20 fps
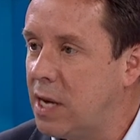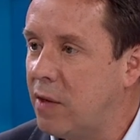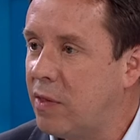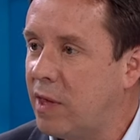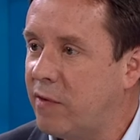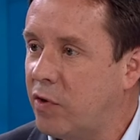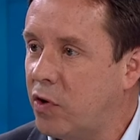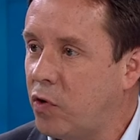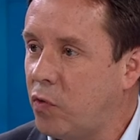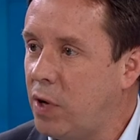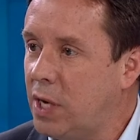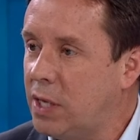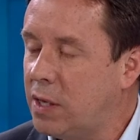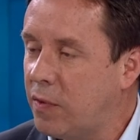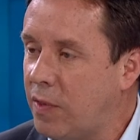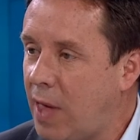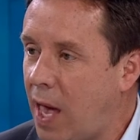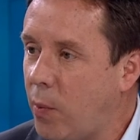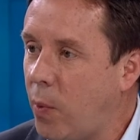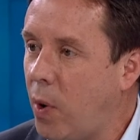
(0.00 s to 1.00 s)
Now, they've agreed
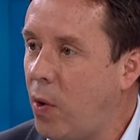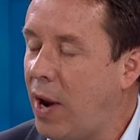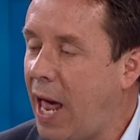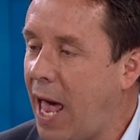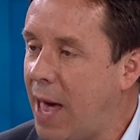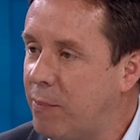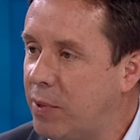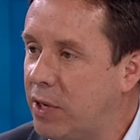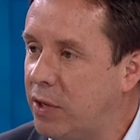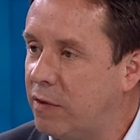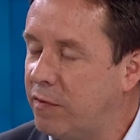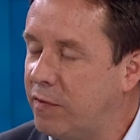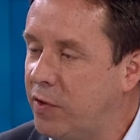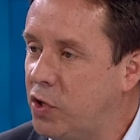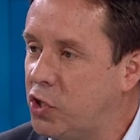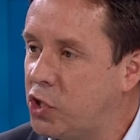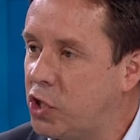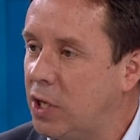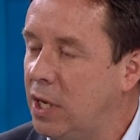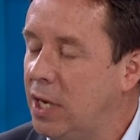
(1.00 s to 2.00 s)
that that won't happen in the
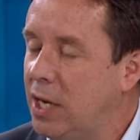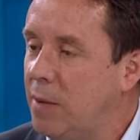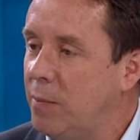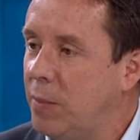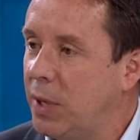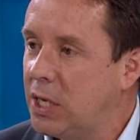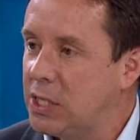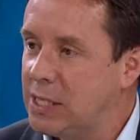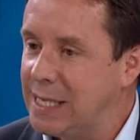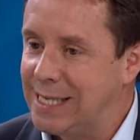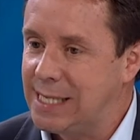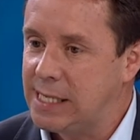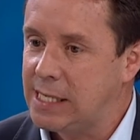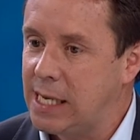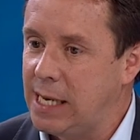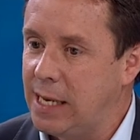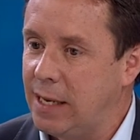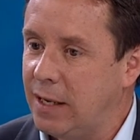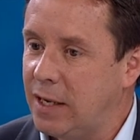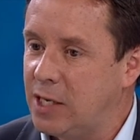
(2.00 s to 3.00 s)
future because it's
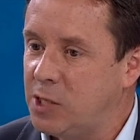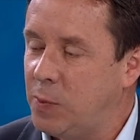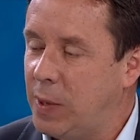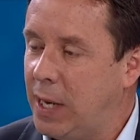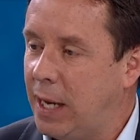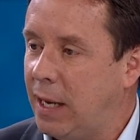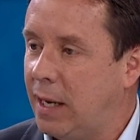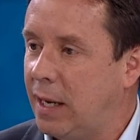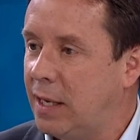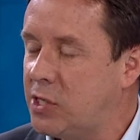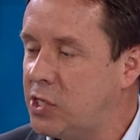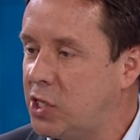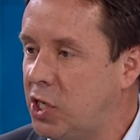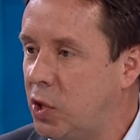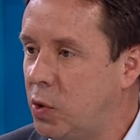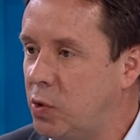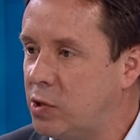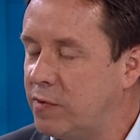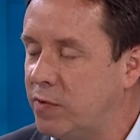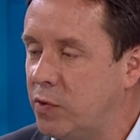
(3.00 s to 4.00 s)
seen as being an
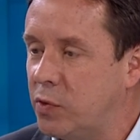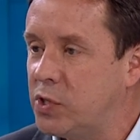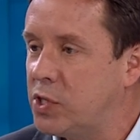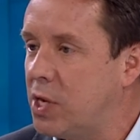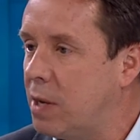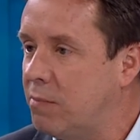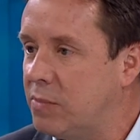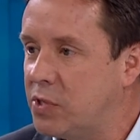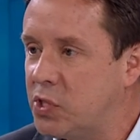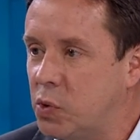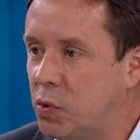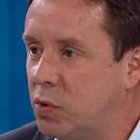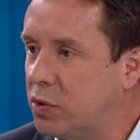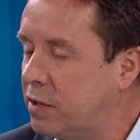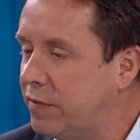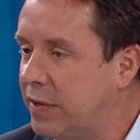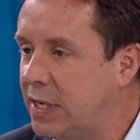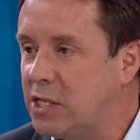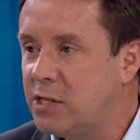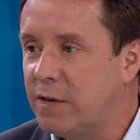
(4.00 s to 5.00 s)
excuse for some
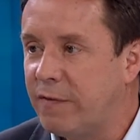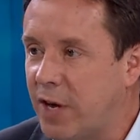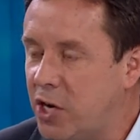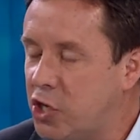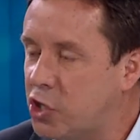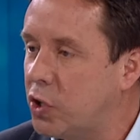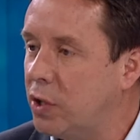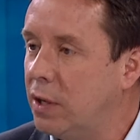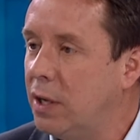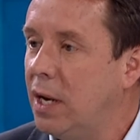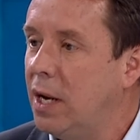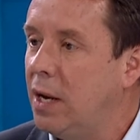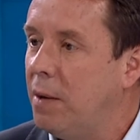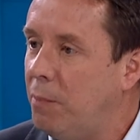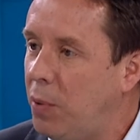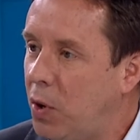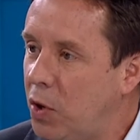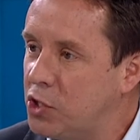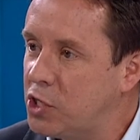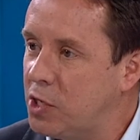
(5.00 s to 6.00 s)
sort of intervention,
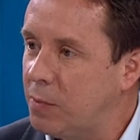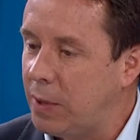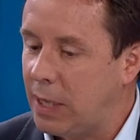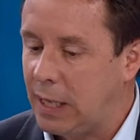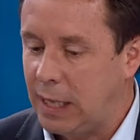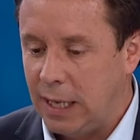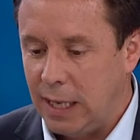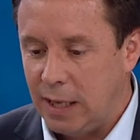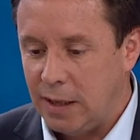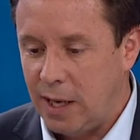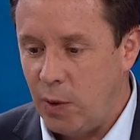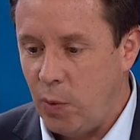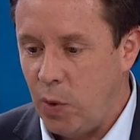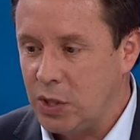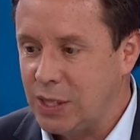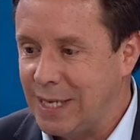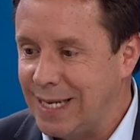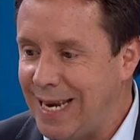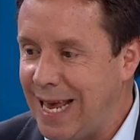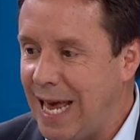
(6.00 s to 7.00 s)
possibly. They
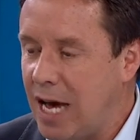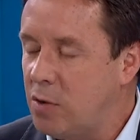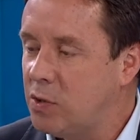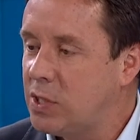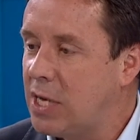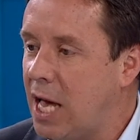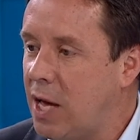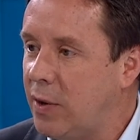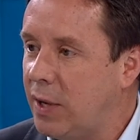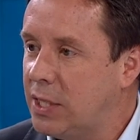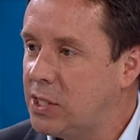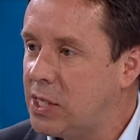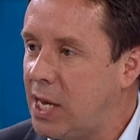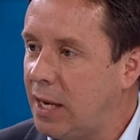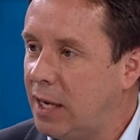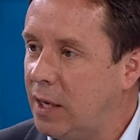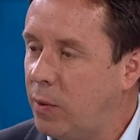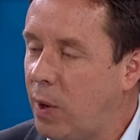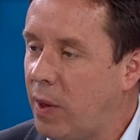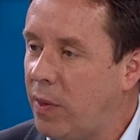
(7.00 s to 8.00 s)
want to nail down
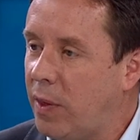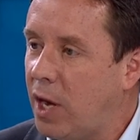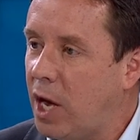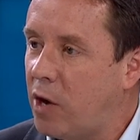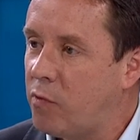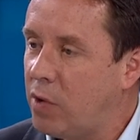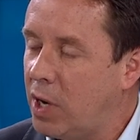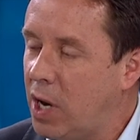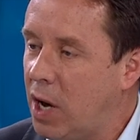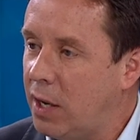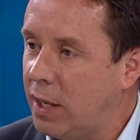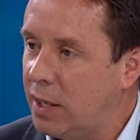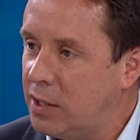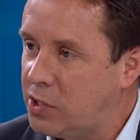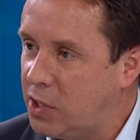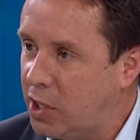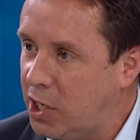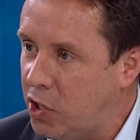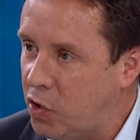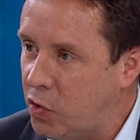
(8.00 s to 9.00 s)
exactly where they are regarding regarding
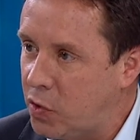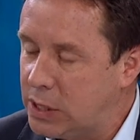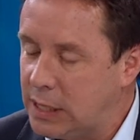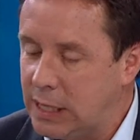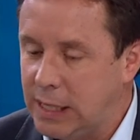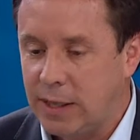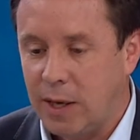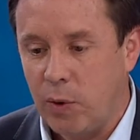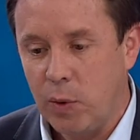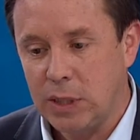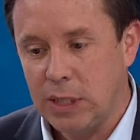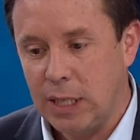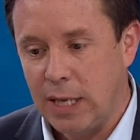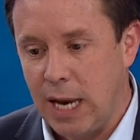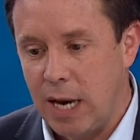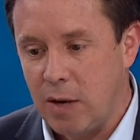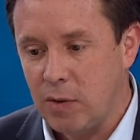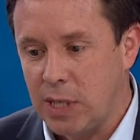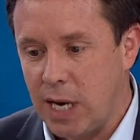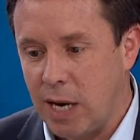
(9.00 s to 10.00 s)
security. They want to
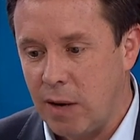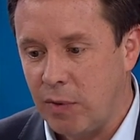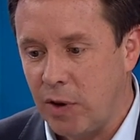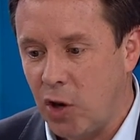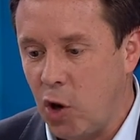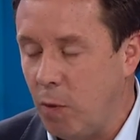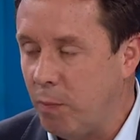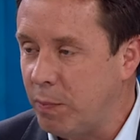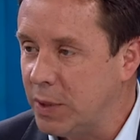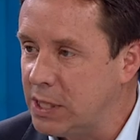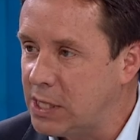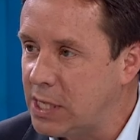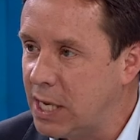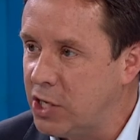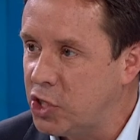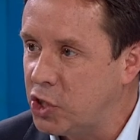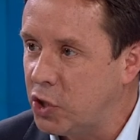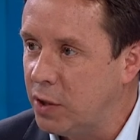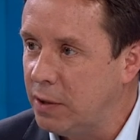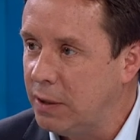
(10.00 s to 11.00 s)
nail down the
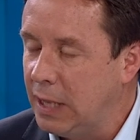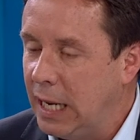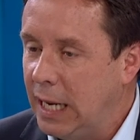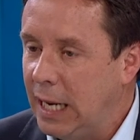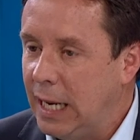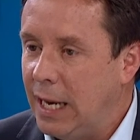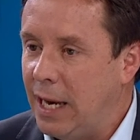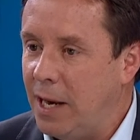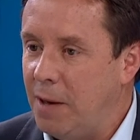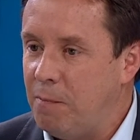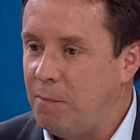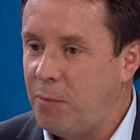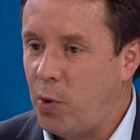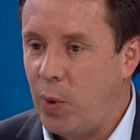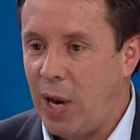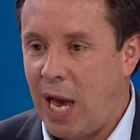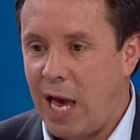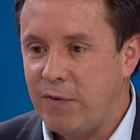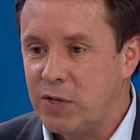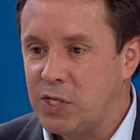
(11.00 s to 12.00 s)
compensation. Um, but
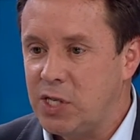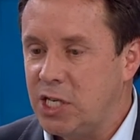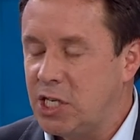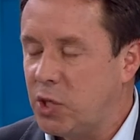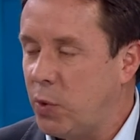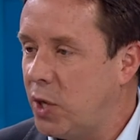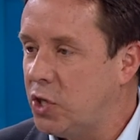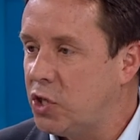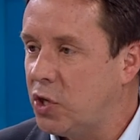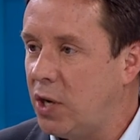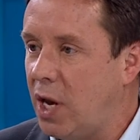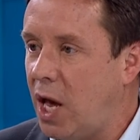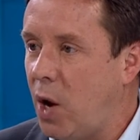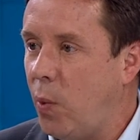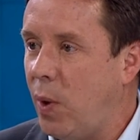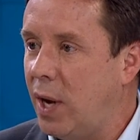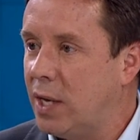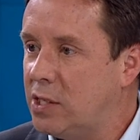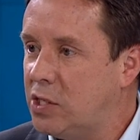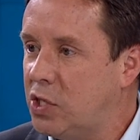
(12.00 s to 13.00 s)
we have a situation
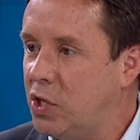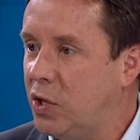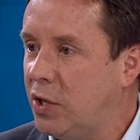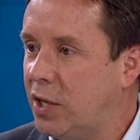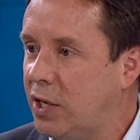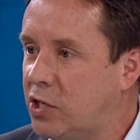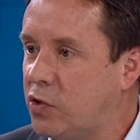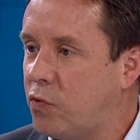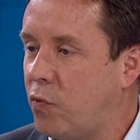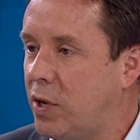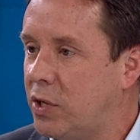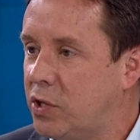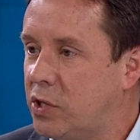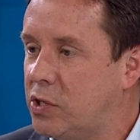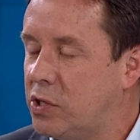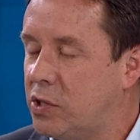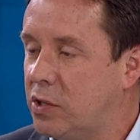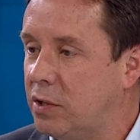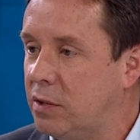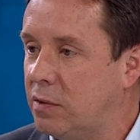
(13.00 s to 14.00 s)
now where Turkish
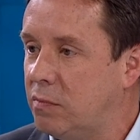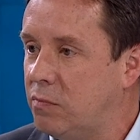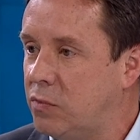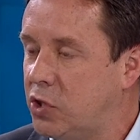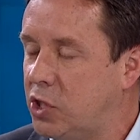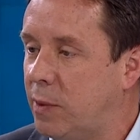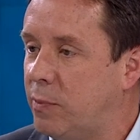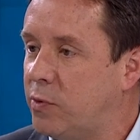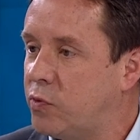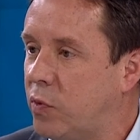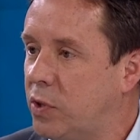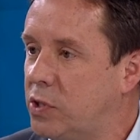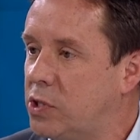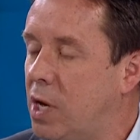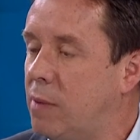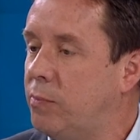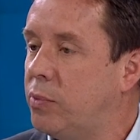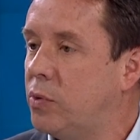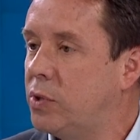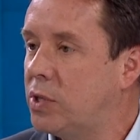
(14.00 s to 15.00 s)
registered ships, for
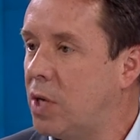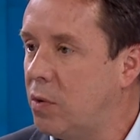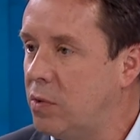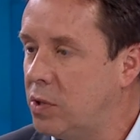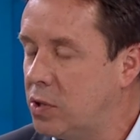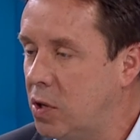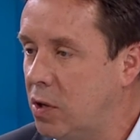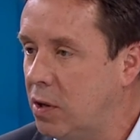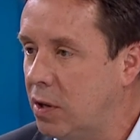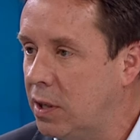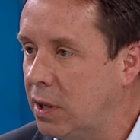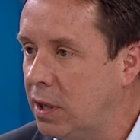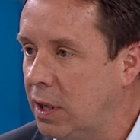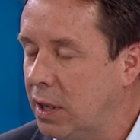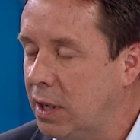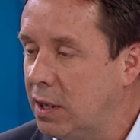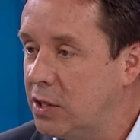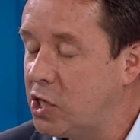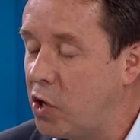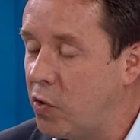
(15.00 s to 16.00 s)
example, don't dock,
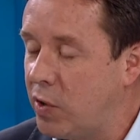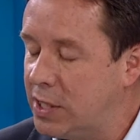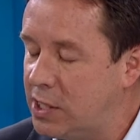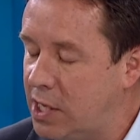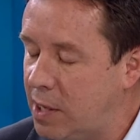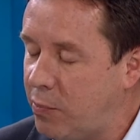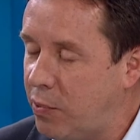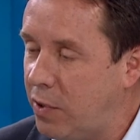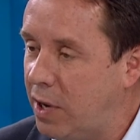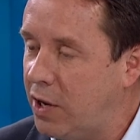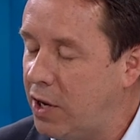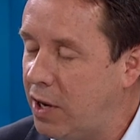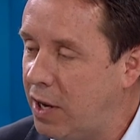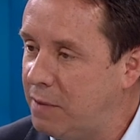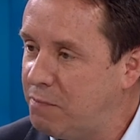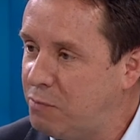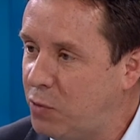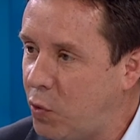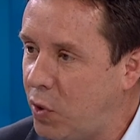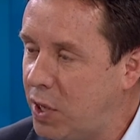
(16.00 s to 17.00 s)
sorry, Cypriot, uh,
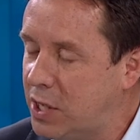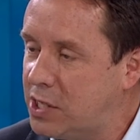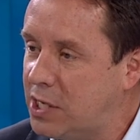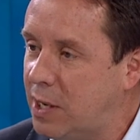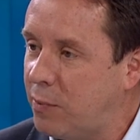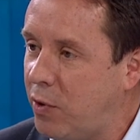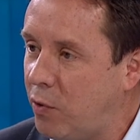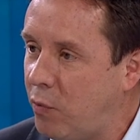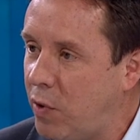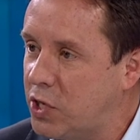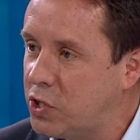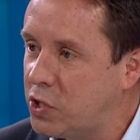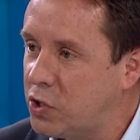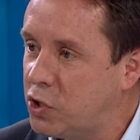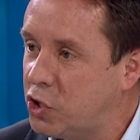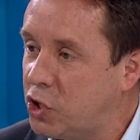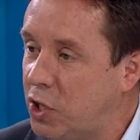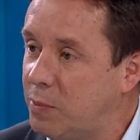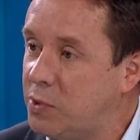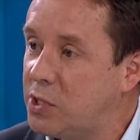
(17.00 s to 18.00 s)
uh, Greek Cypriot
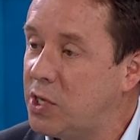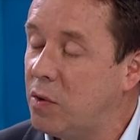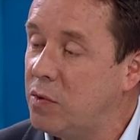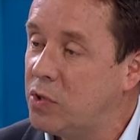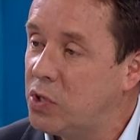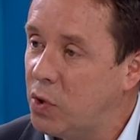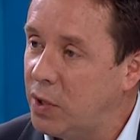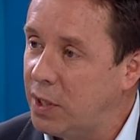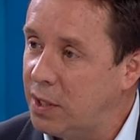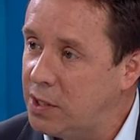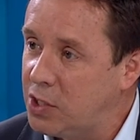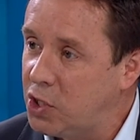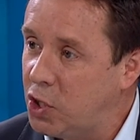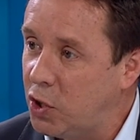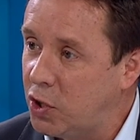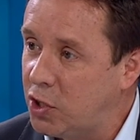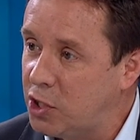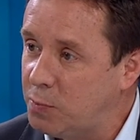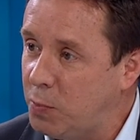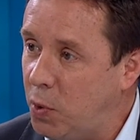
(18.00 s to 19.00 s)
registered ships don't dock in
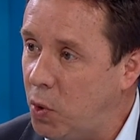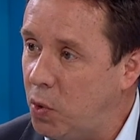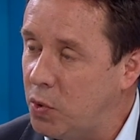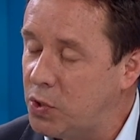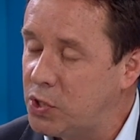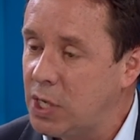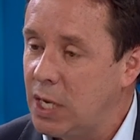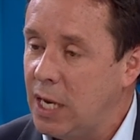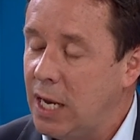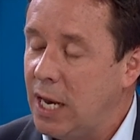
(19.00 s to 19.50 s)
Turkish ports.